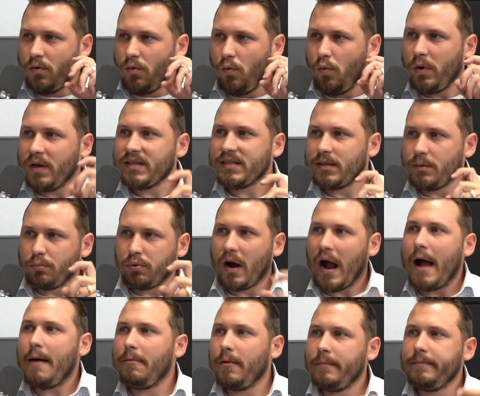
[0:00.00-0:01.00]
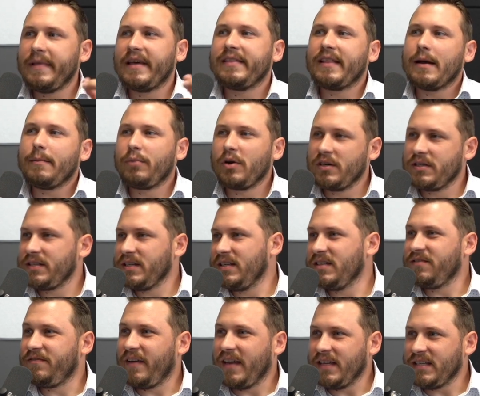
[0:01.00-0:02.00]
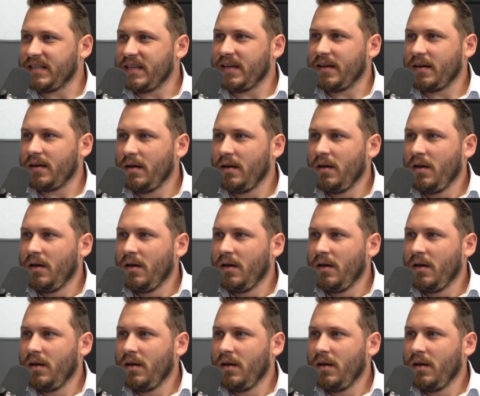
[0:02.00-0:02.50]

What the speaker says: what is the problem that person is facing.